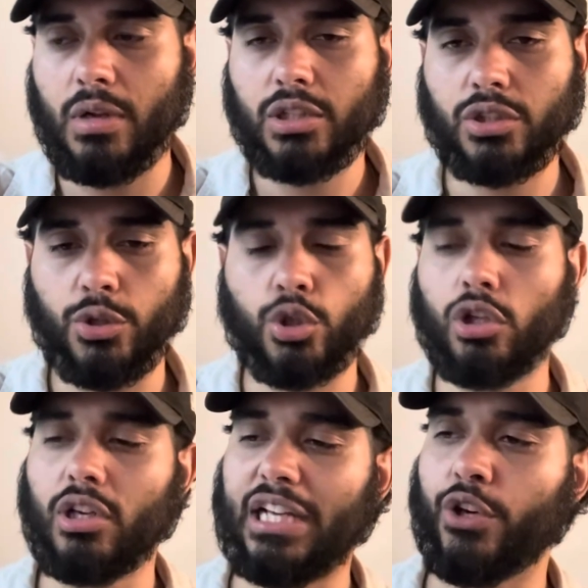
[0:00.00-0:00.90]
so you could
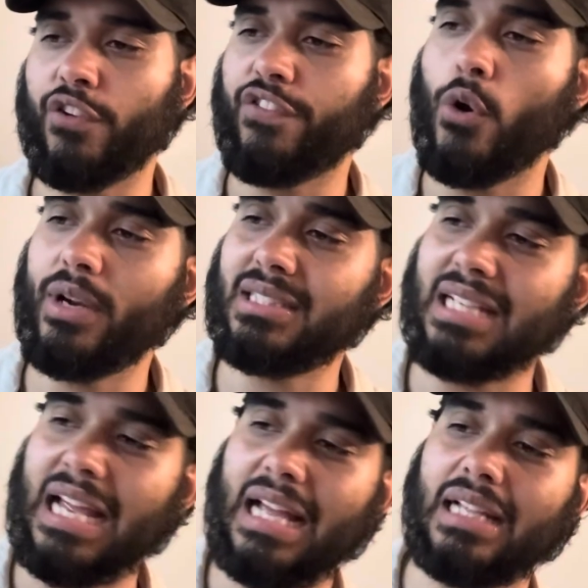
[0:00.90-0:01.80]
look at your focus
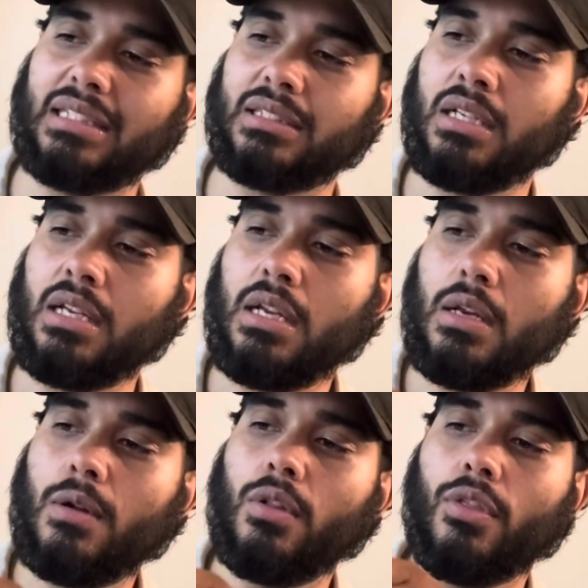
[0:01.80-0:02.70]
as
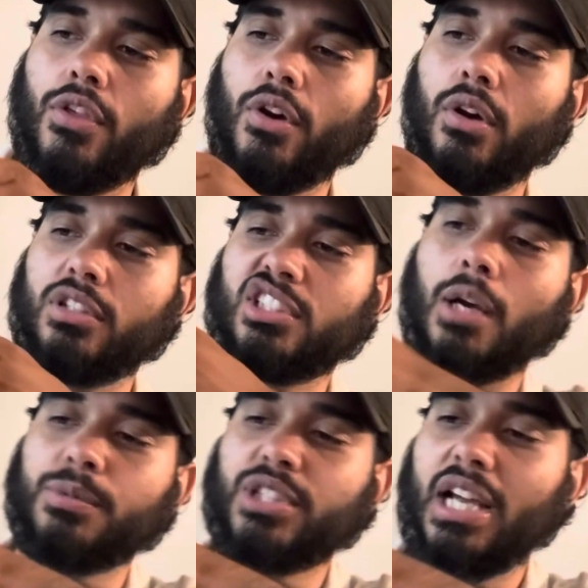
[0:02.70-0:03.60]
the
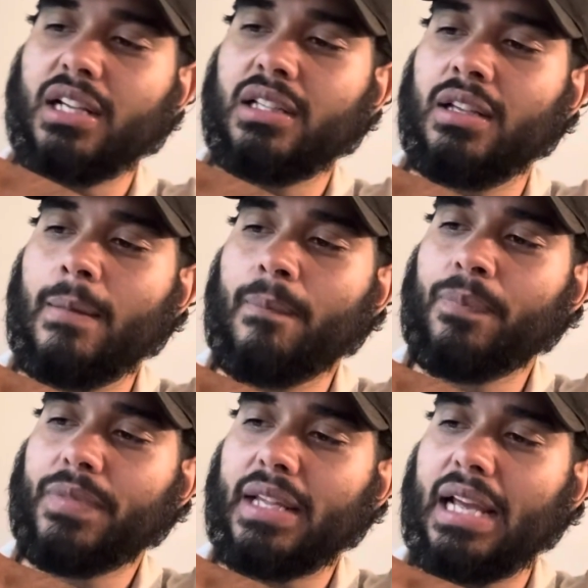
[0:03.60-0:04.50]
subject,
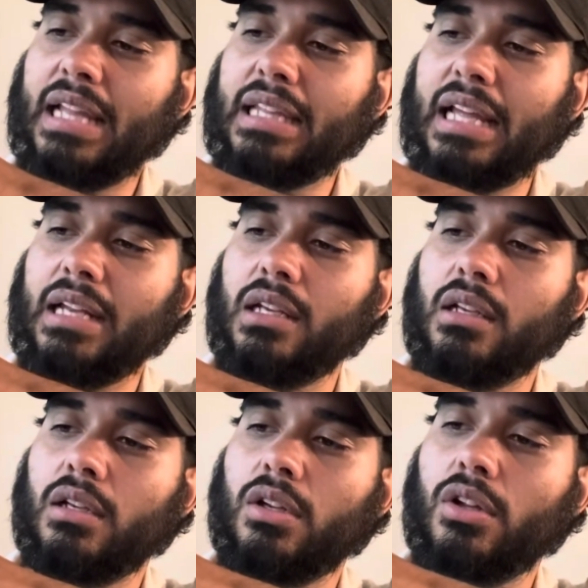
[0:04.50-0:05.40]
and
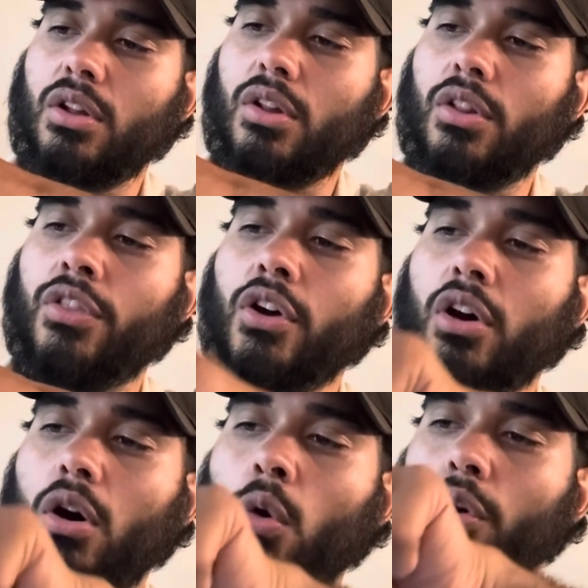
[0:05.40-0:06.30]
then
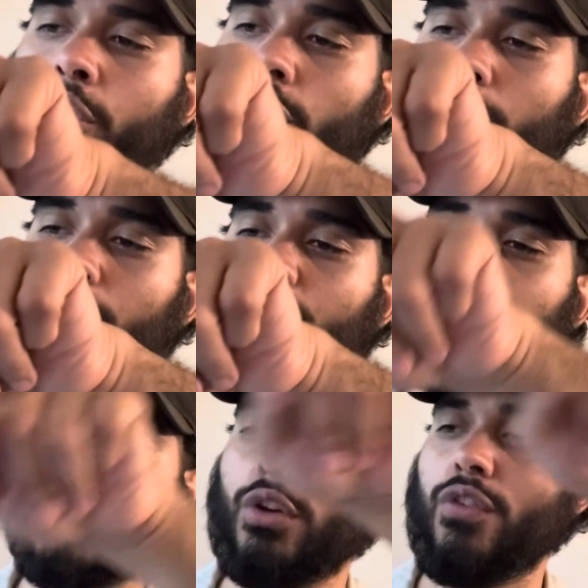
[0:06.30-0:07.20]
your
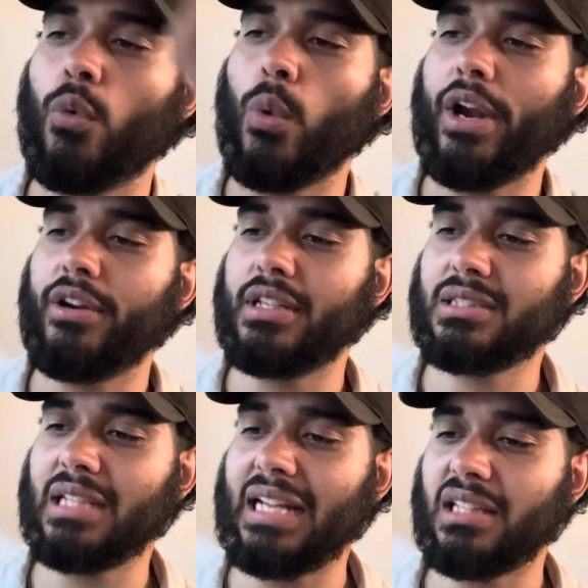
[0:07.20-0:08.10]
field of
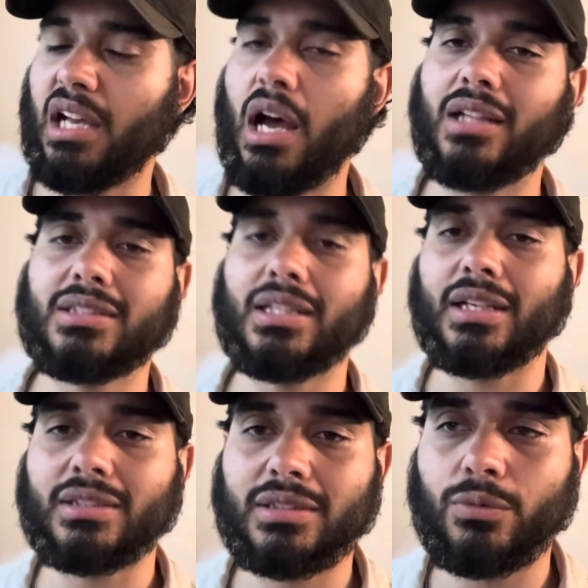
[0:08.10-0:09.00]
awareness, like the
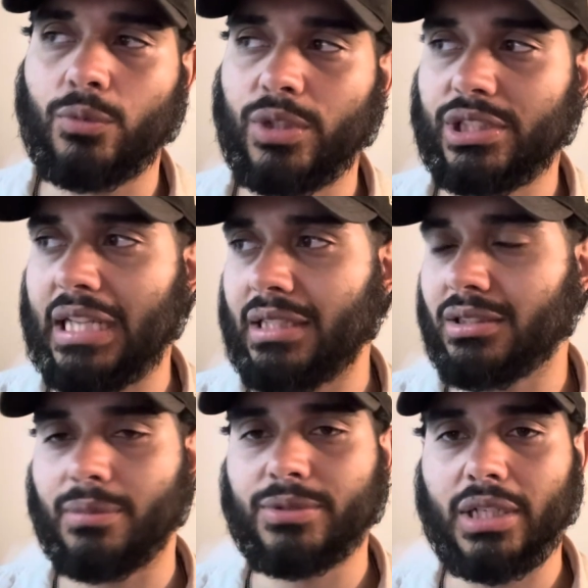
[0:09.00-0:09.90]
context which that
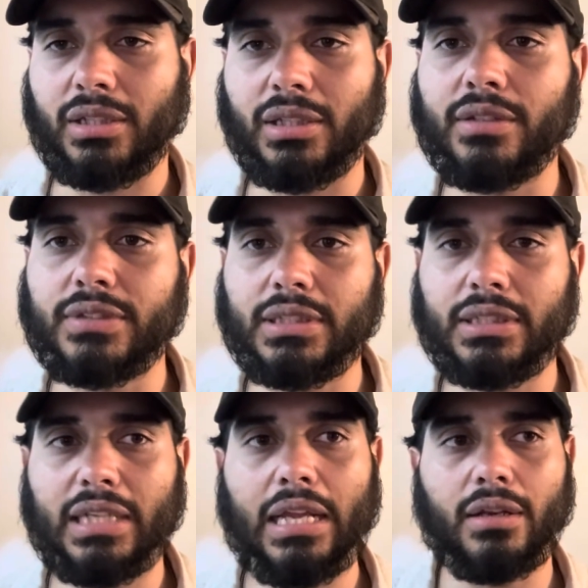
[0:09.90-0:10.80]
subject lives
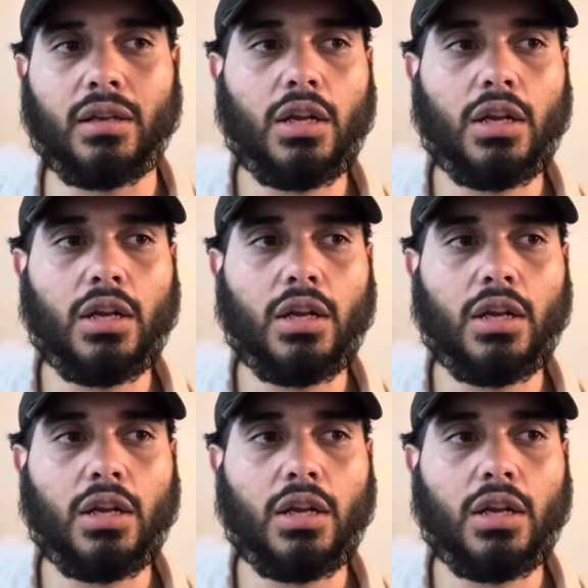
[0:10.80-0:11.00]
in. And